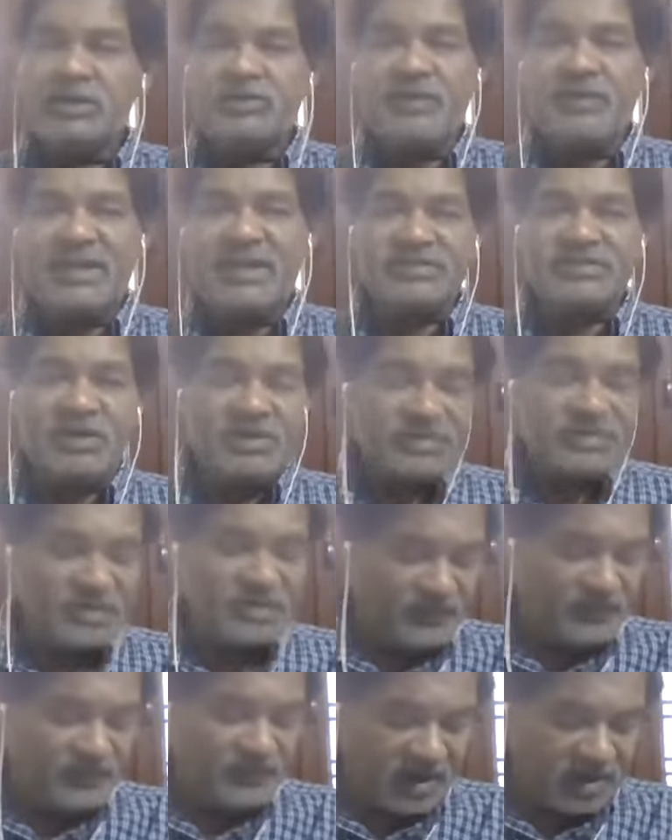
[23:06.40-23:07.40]

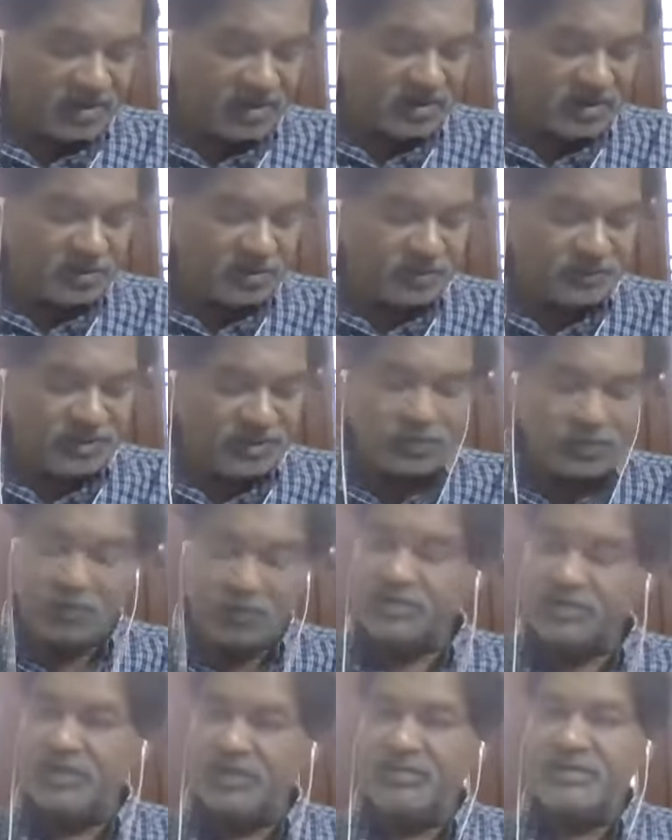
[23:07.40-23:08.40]
12,500 rupees,
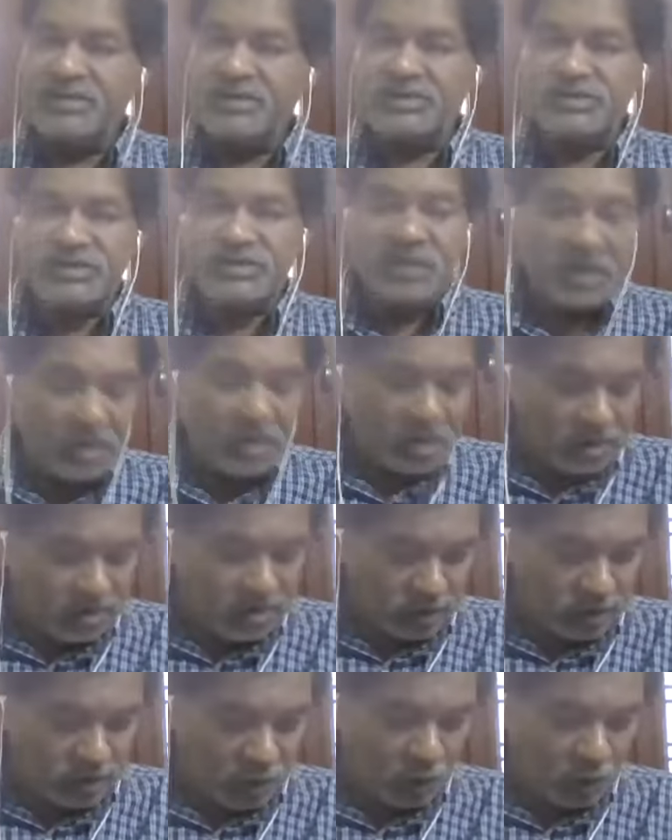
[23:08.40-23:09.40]
whichever is
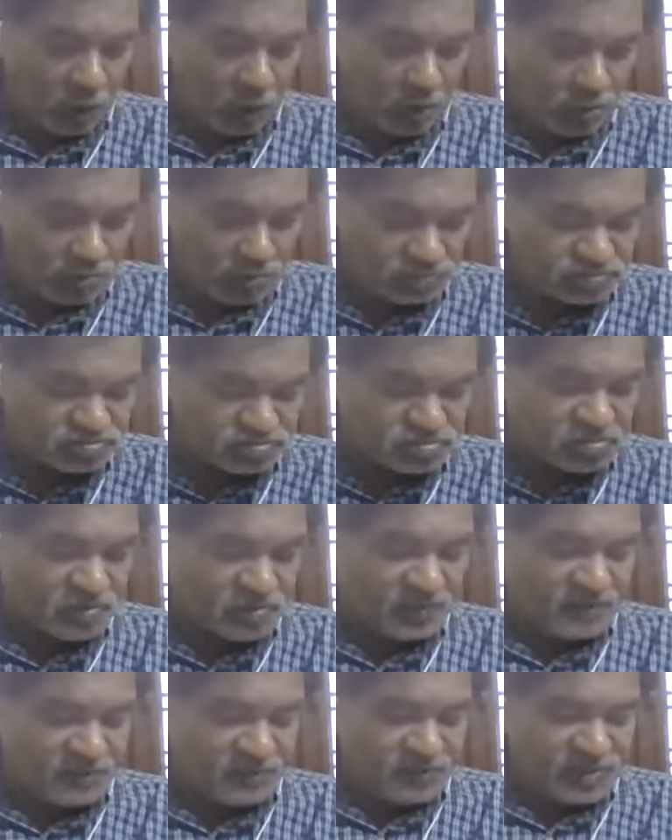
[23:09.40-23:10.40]
low.
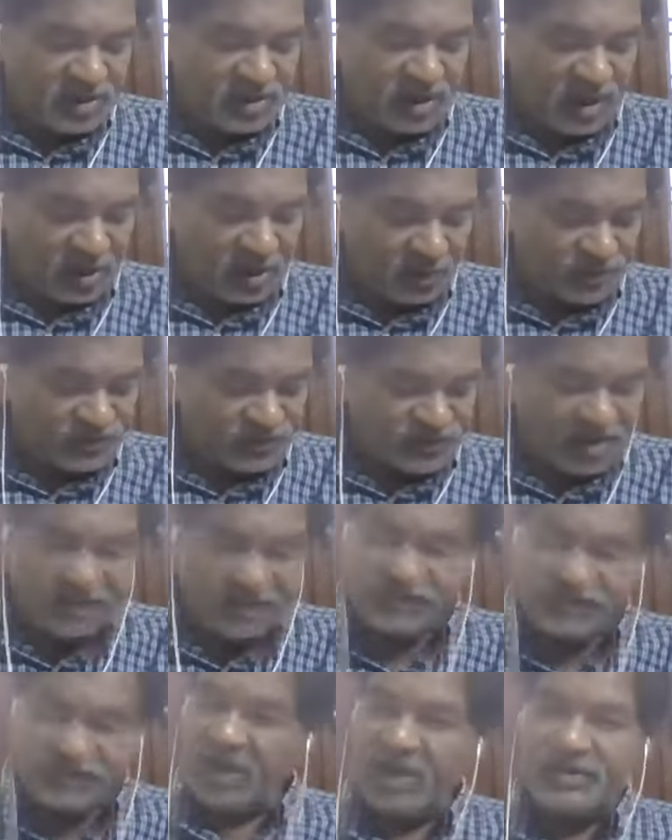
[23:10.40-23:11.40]
Now,
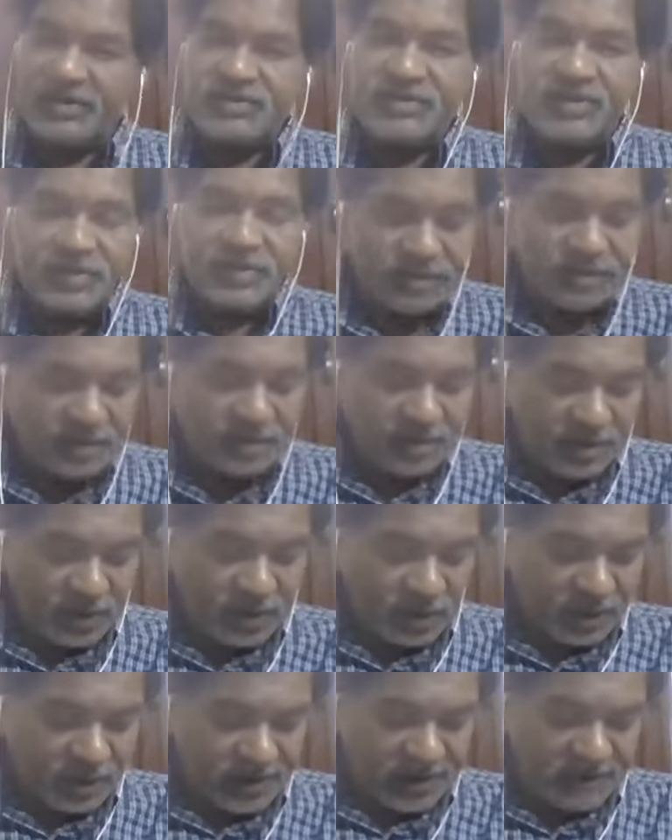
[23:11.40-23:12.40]
surcharge.
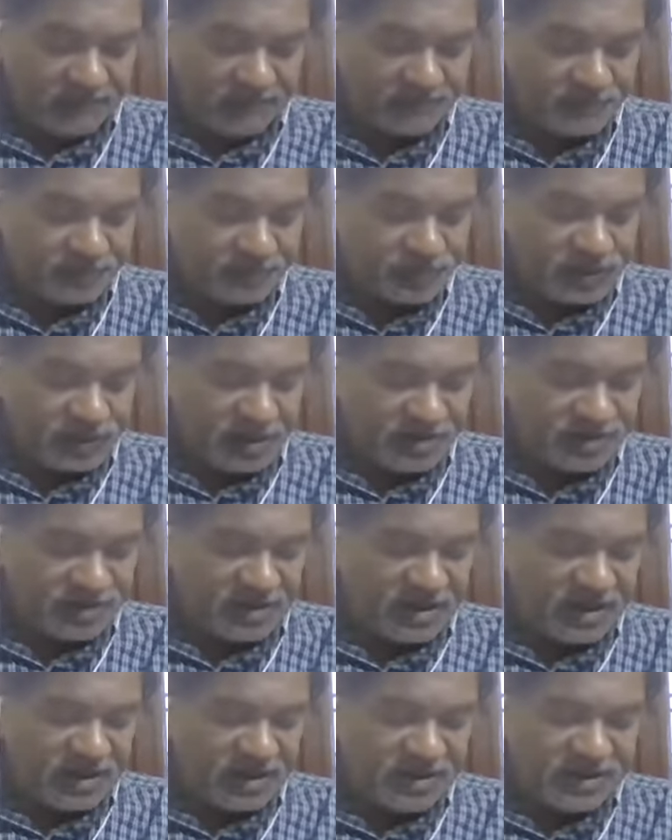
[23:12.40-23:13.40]
Okay,
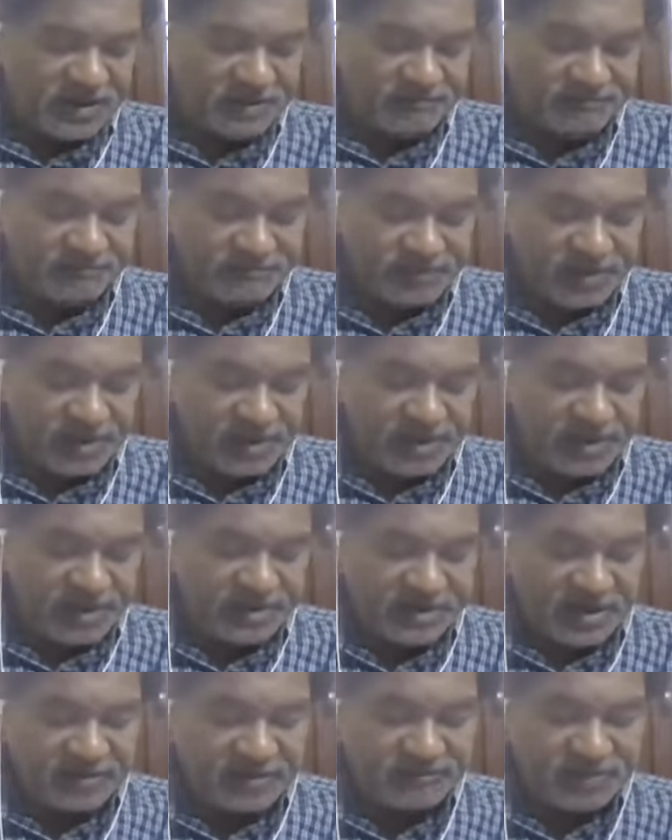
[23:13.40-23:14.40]
generally
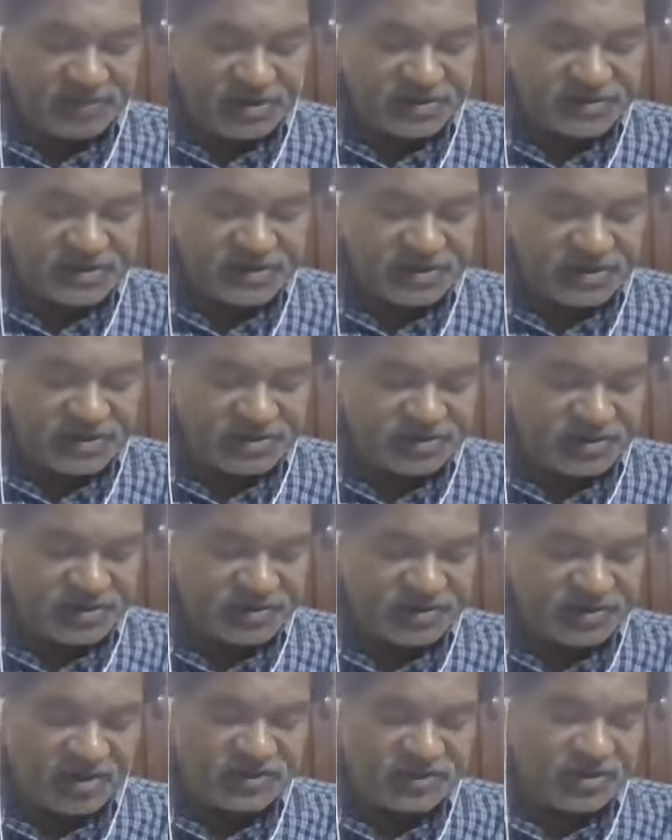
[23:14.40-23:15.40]
10% is the
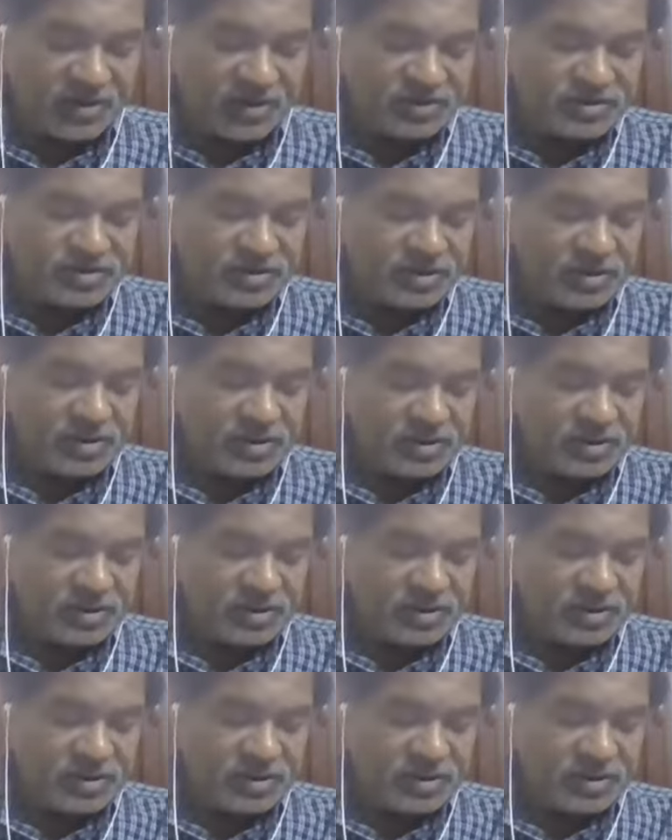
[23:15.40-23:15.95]
surcharge